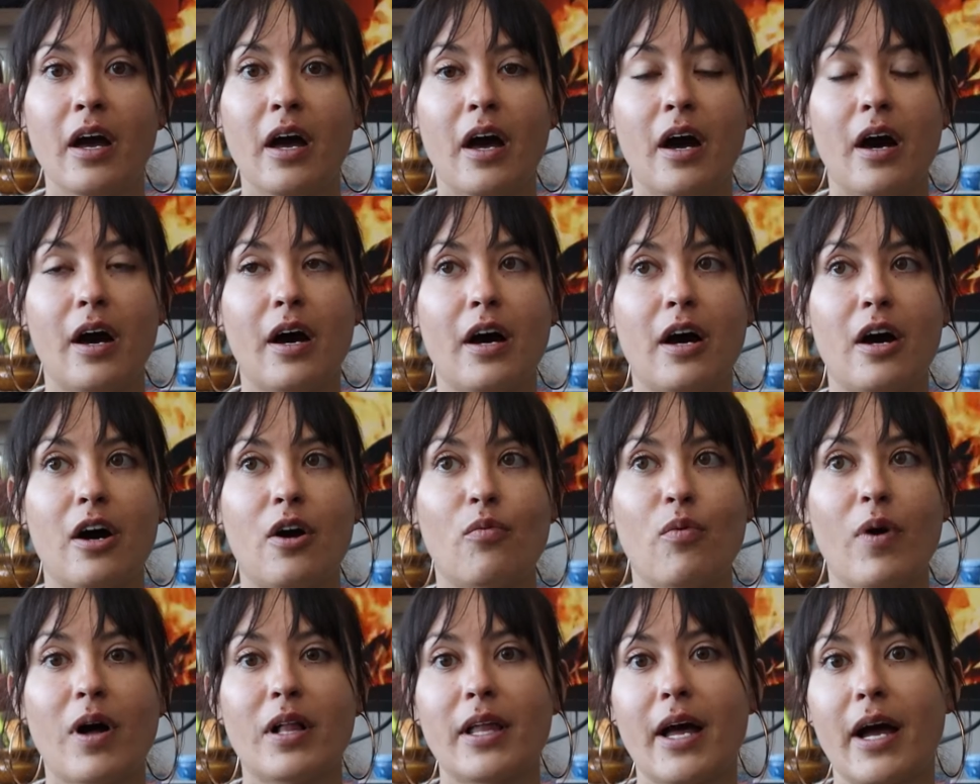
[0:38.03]

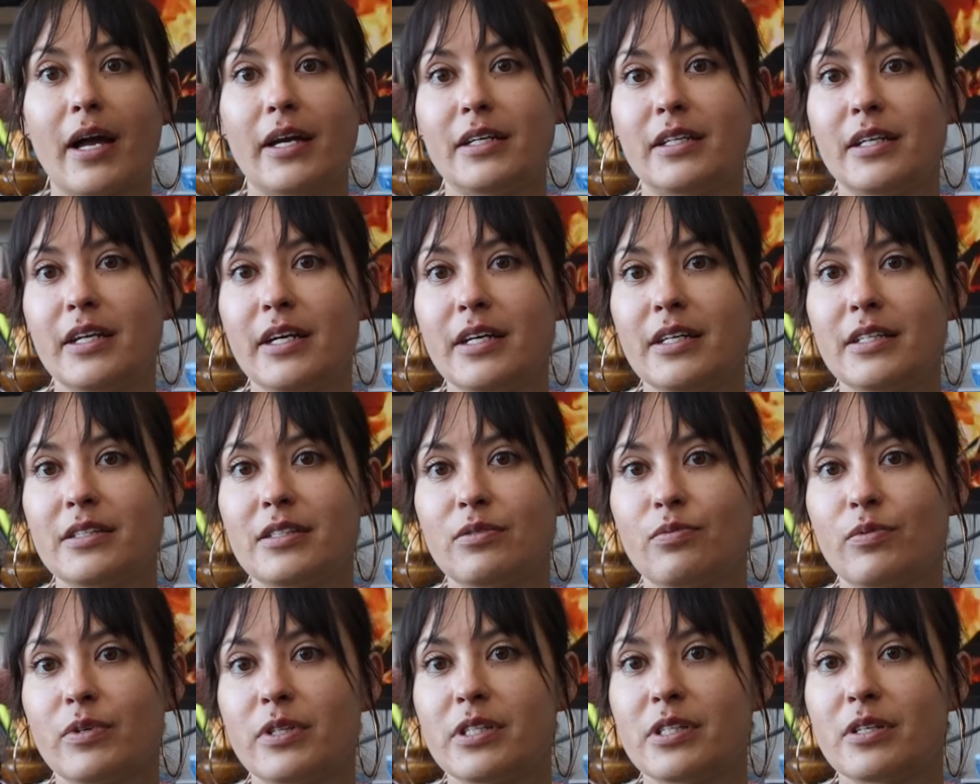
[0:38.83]
while I
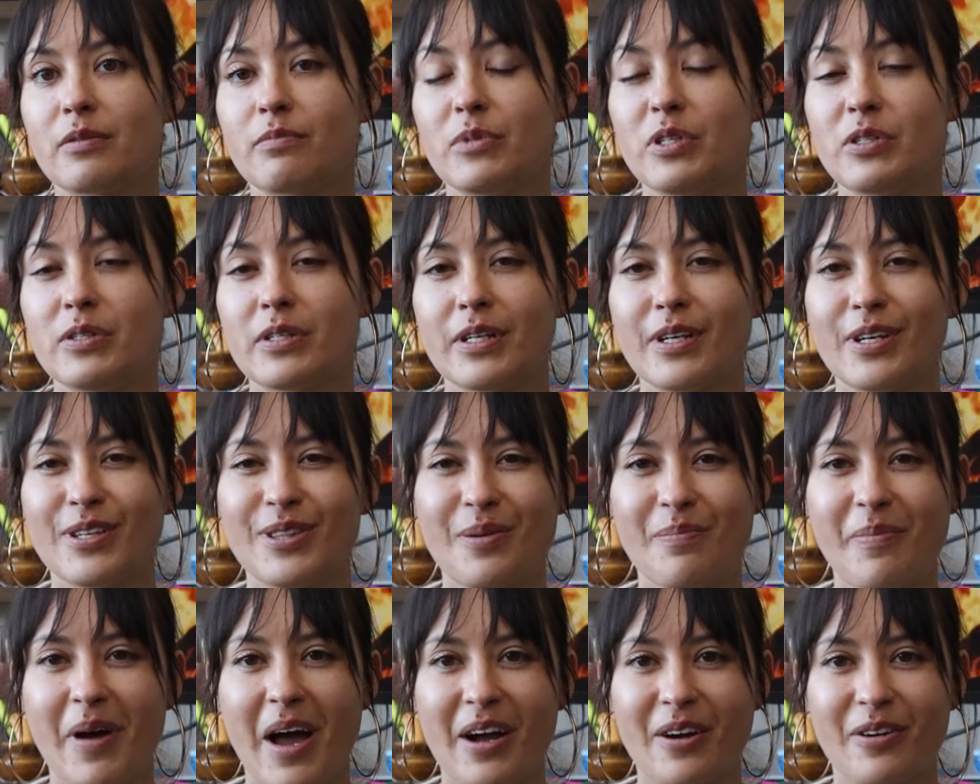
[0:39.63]
knit with some music in
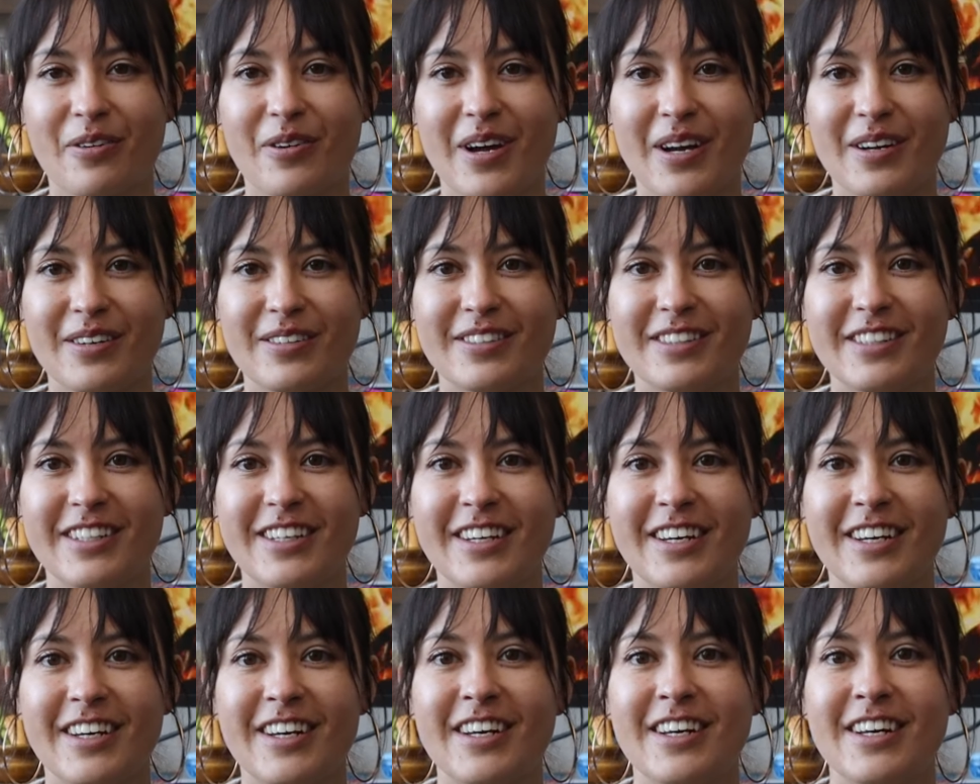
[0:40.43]
the background.
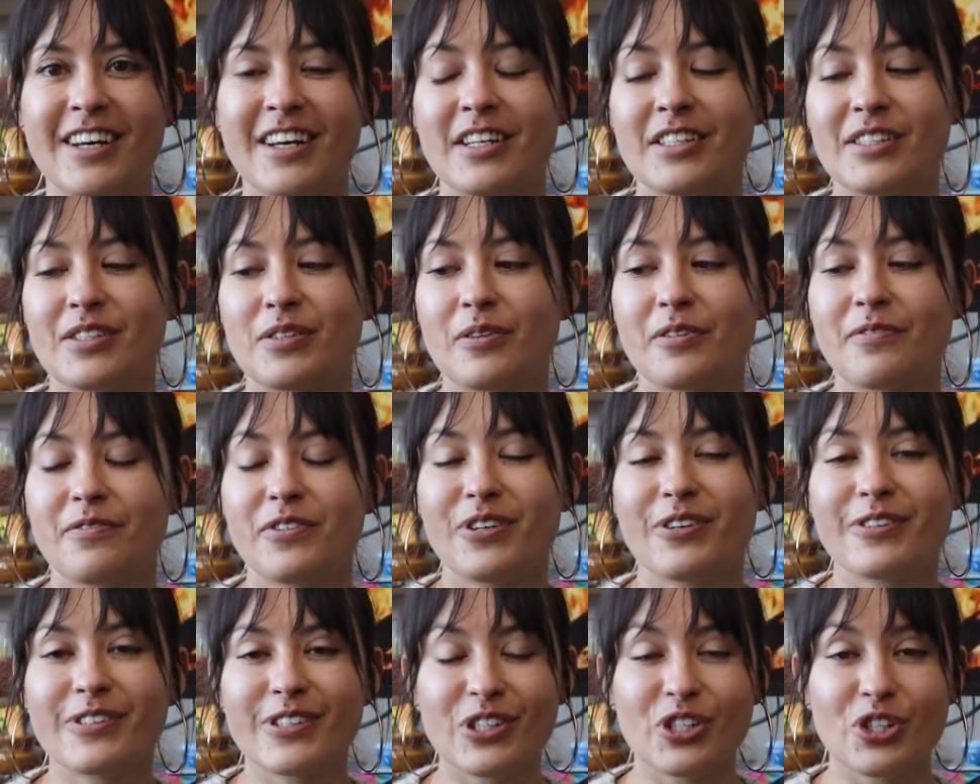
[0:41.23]
So if
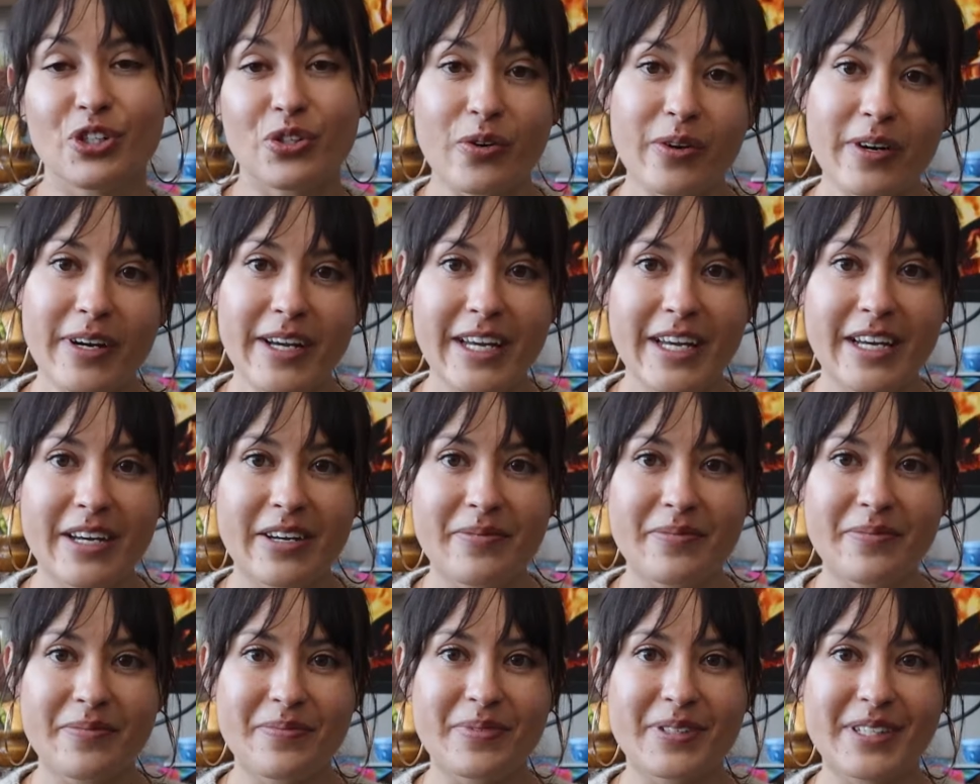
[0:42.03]
you enjoy
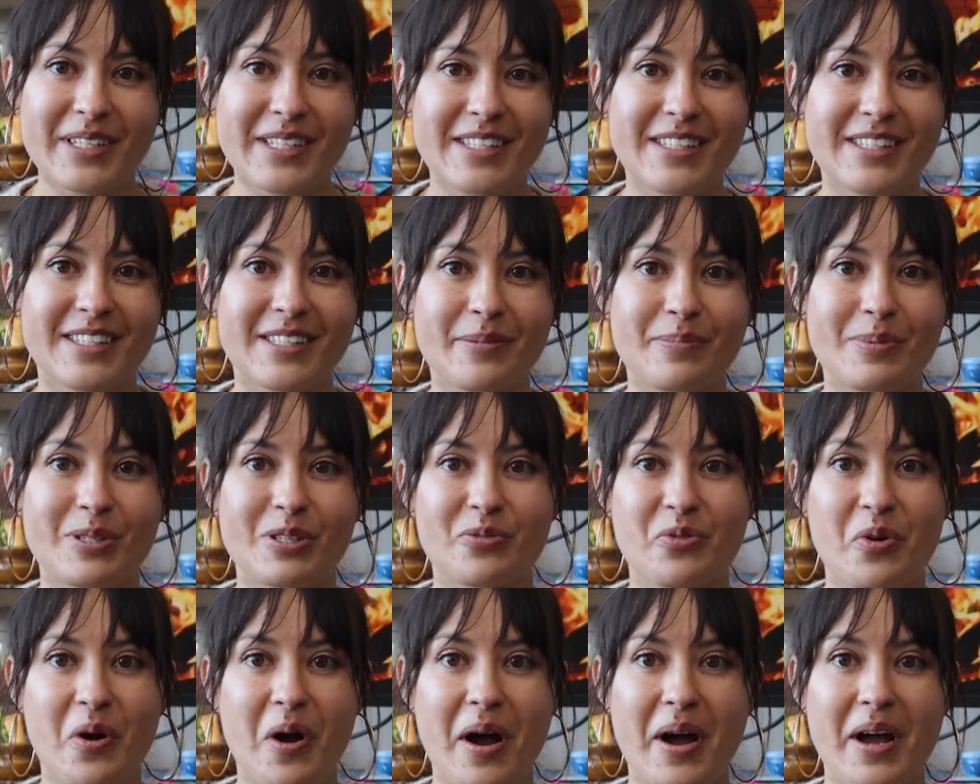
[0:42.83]
it, please
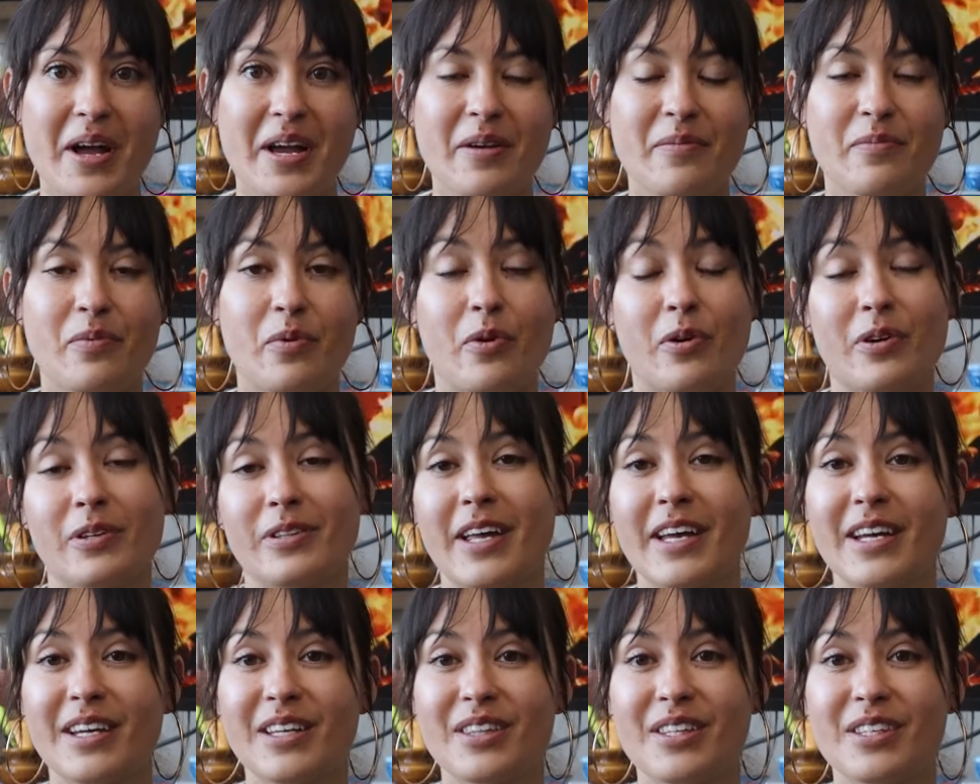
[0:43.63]
subscribe or
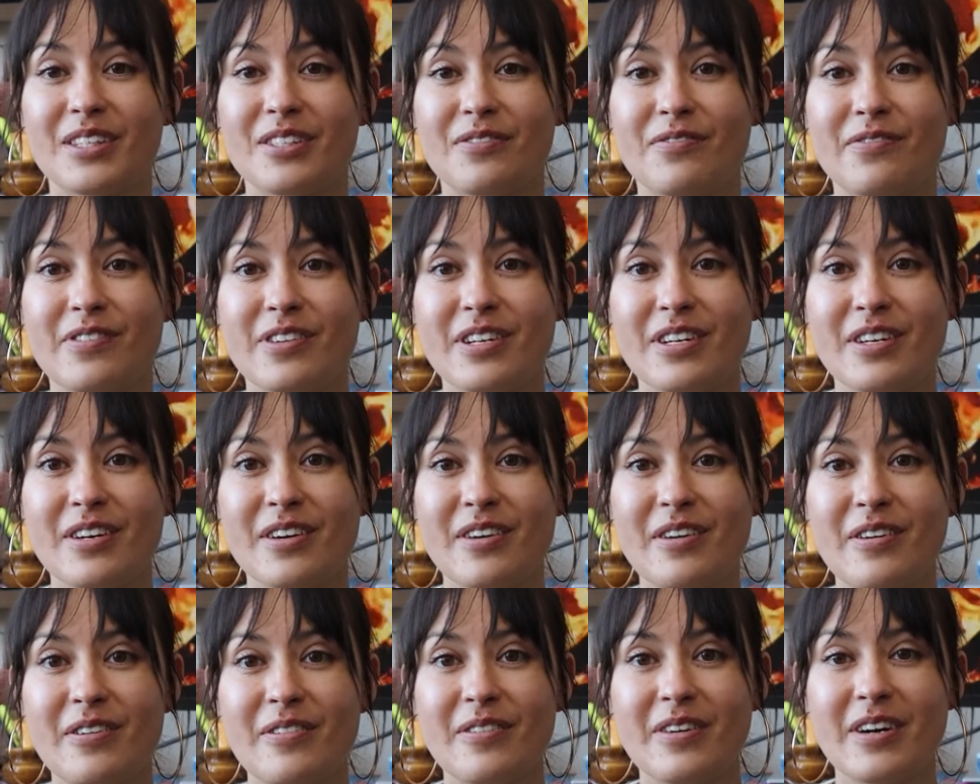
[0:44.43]
like this
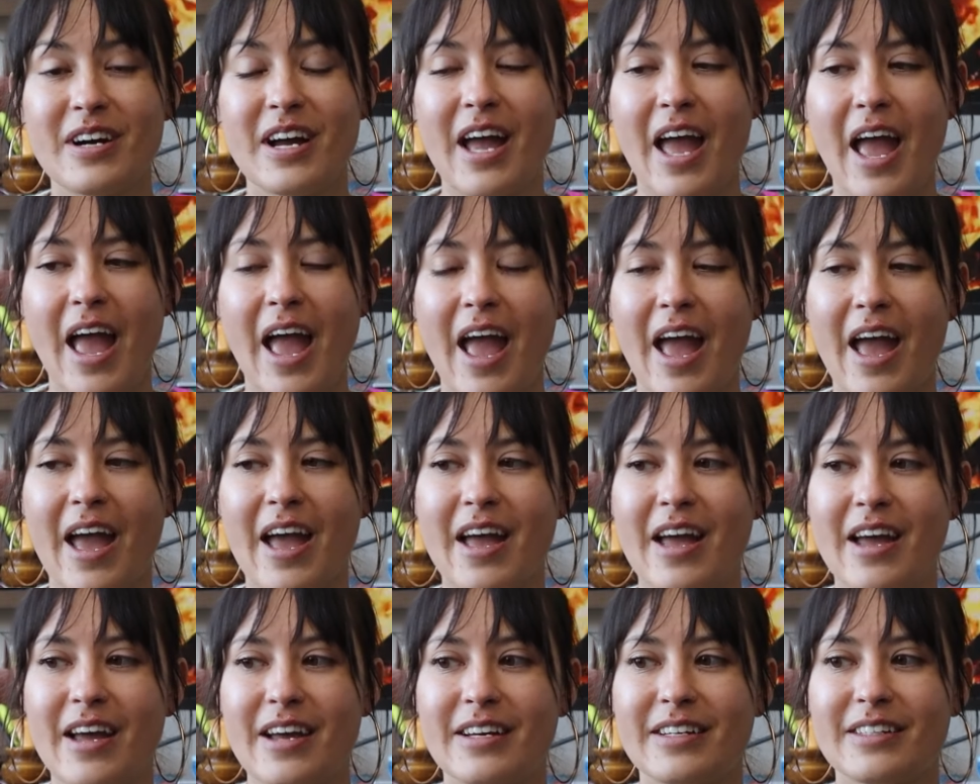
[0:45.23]
video,
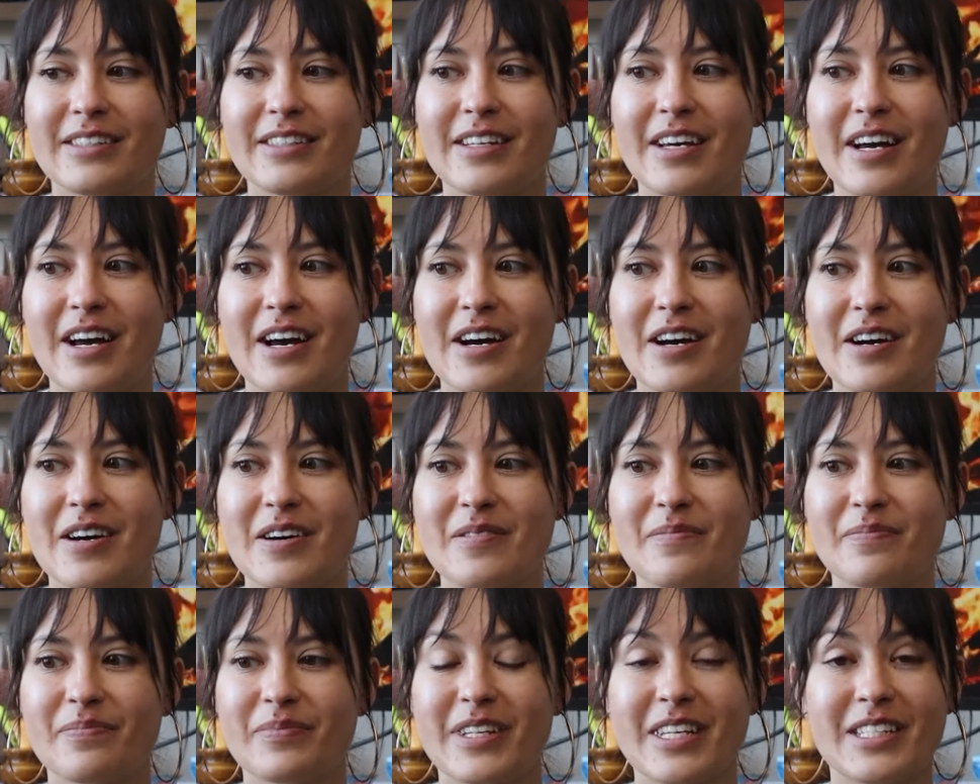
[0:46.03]
and
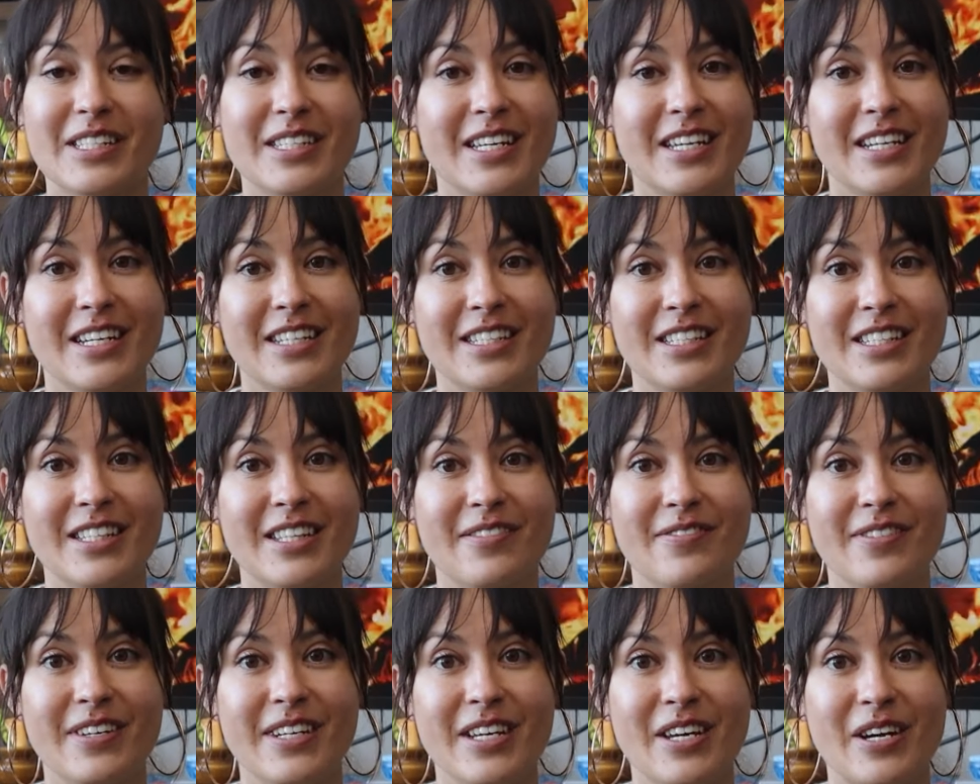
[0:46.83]
let's get into
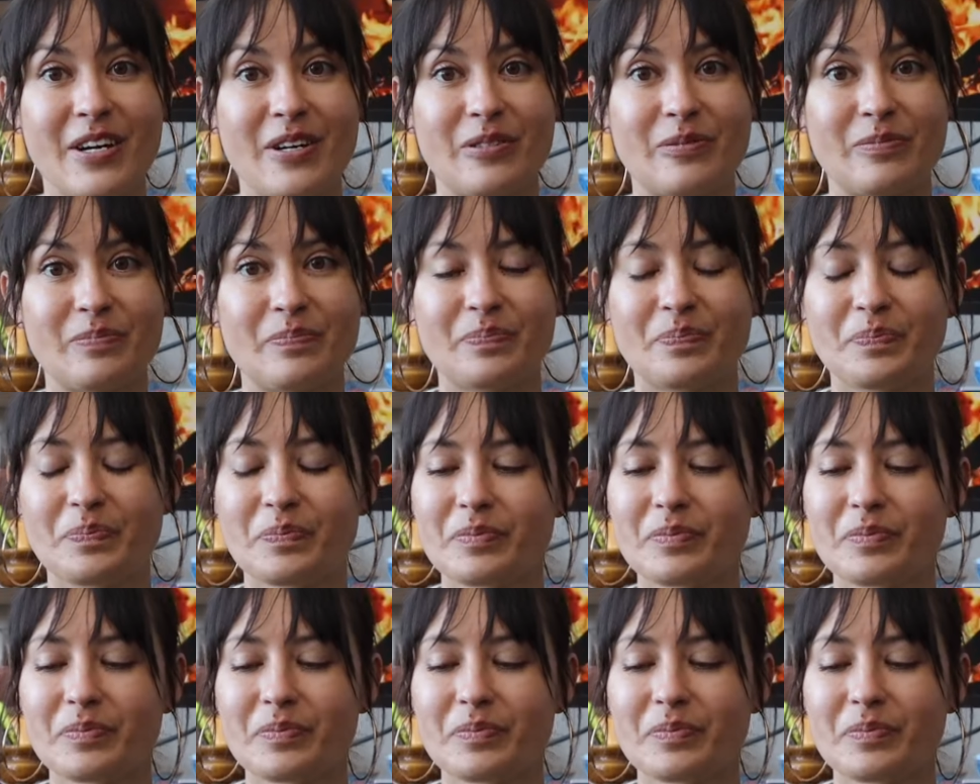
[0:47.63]
the video.